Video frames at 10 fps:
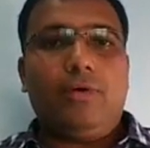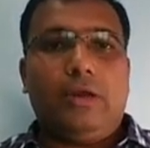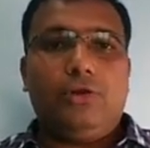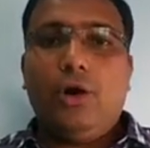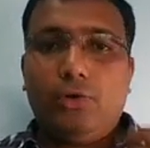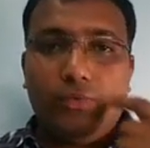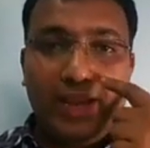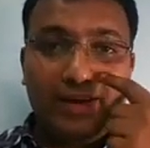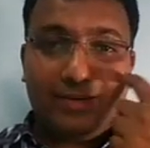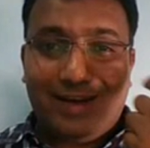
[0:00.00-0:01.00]
you have to
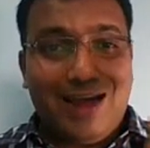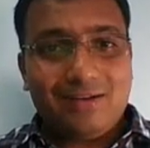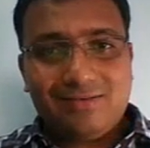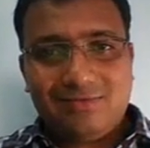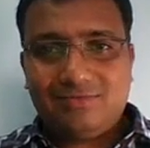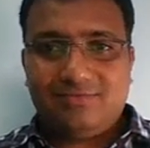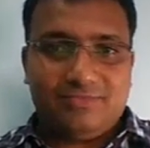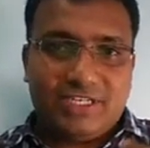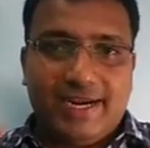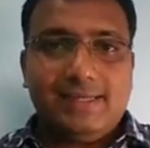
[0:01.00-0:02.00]
wear a dark
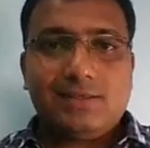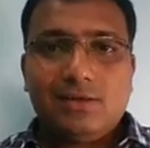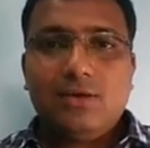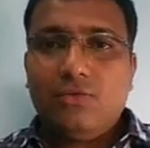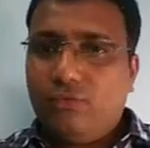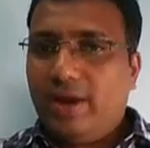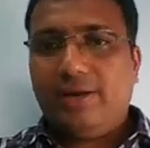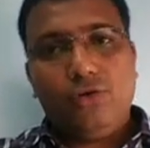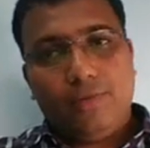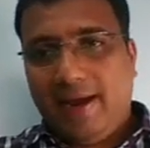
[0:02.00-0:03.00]
shades when
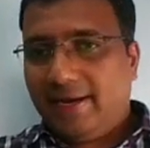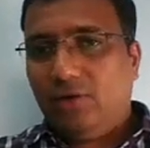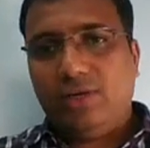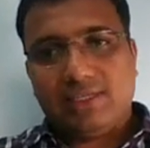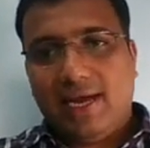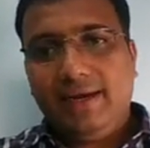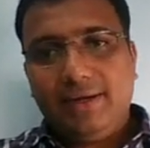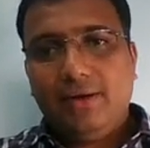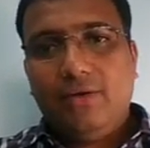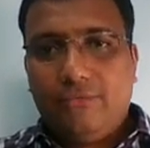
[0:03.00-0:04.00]
your background is light.
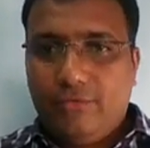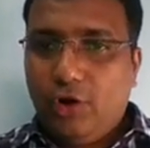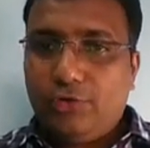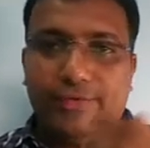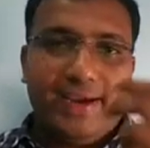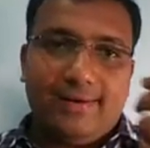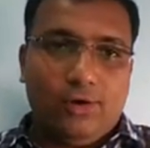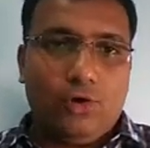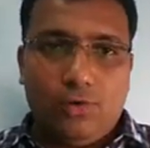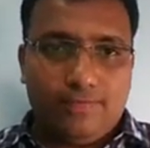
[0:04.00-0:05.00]
You have to wear a
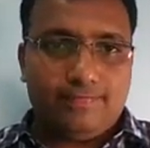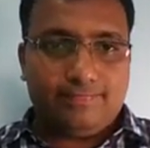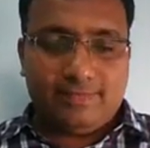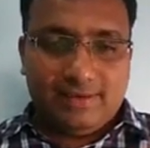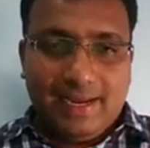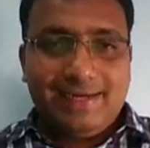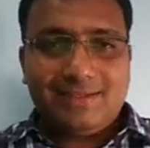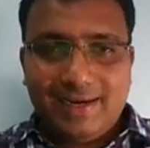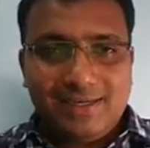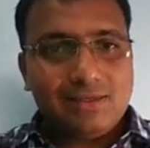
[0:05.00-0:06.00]
low light
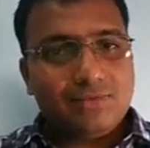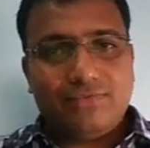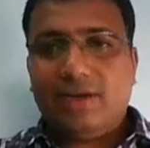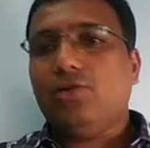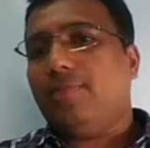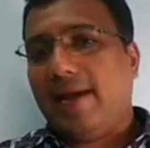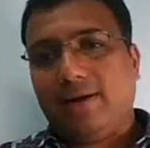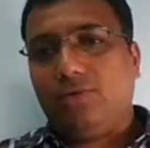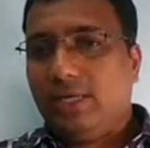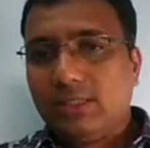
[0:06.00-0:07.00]
shades when your
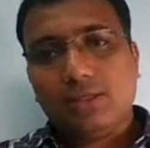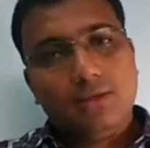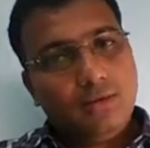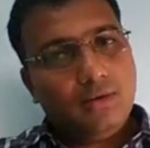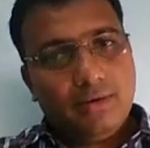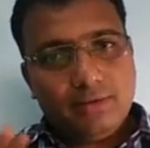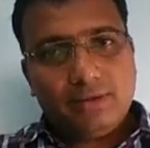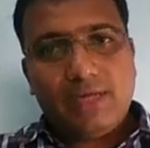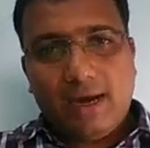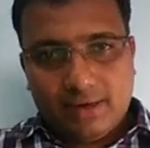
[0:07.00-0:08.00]
background is
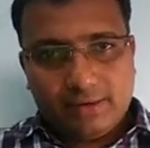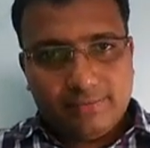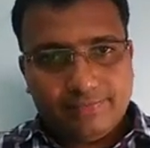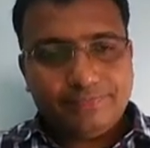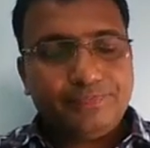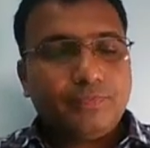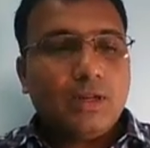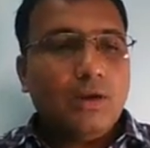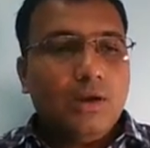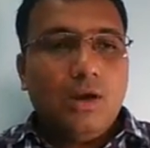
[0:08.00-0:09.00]
dark.
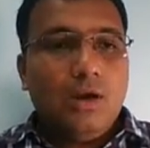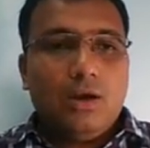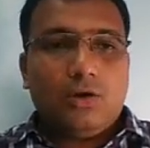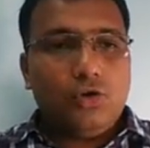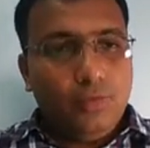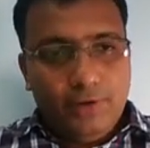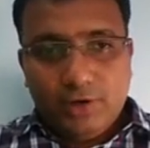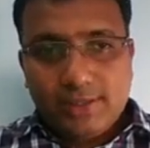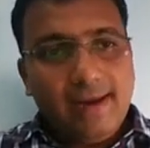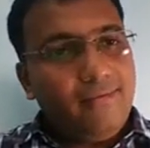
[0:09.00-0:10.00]
Groom
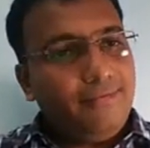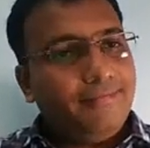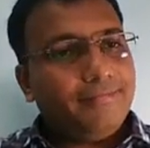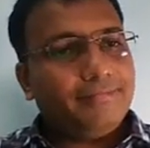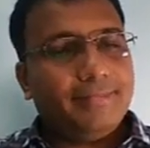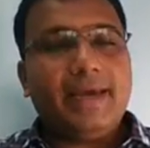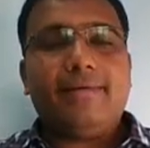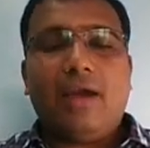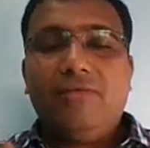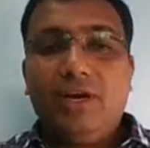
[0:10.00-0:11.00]
yourself. Then
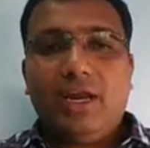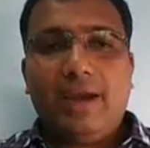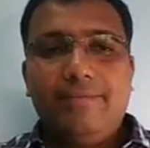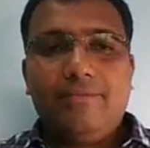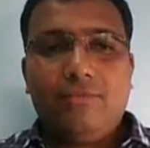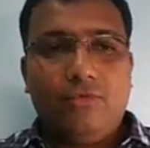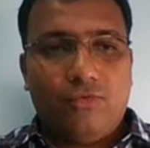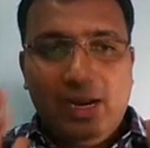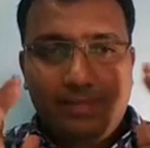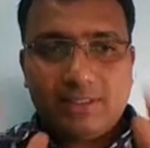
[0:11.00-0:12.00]
every time while
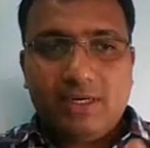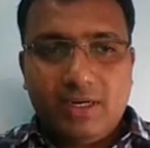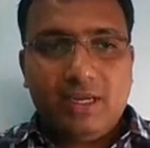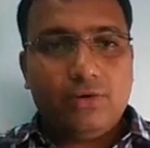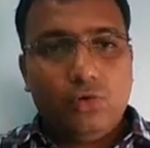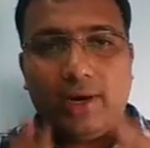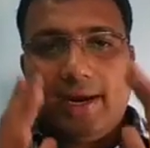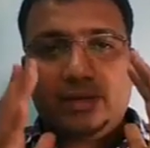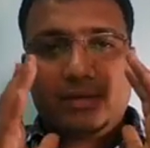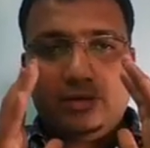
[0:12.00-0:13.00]
presenting, look at
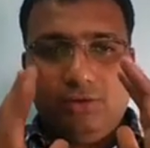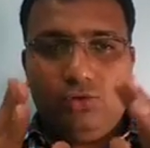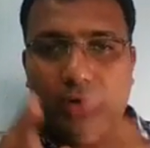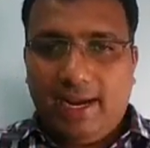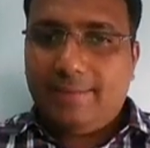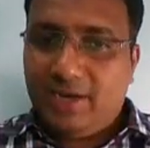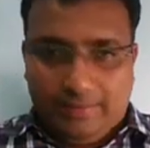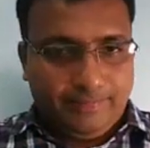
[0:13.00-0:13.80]
your camera